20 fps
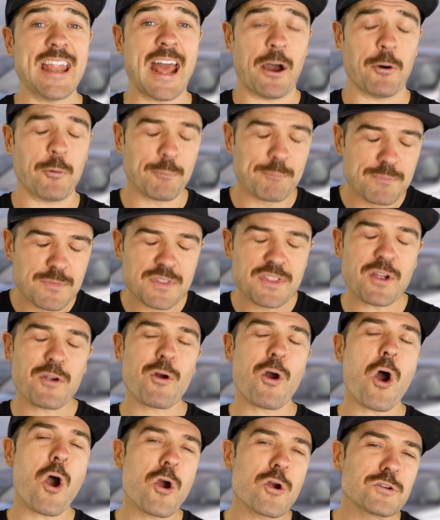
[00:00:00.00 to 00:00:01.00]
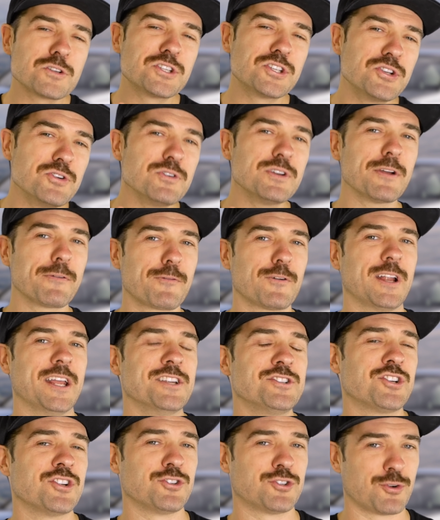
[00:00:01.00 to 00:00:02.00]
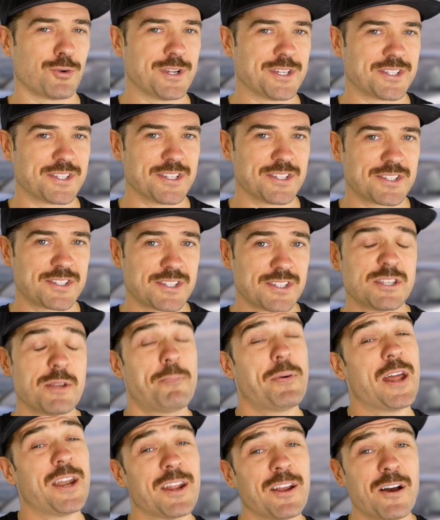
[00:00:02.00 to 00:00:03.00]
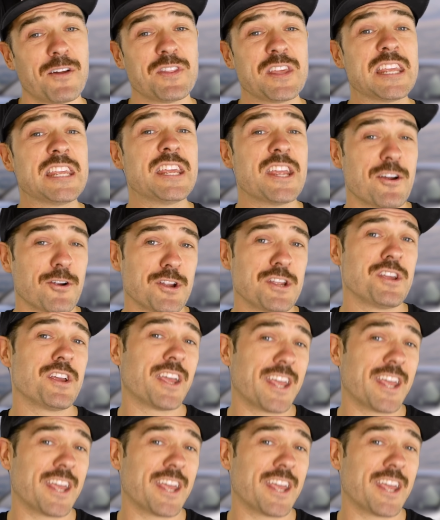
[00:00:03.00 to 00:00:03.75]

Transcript: Now, there are two different engine choices, depending on the year you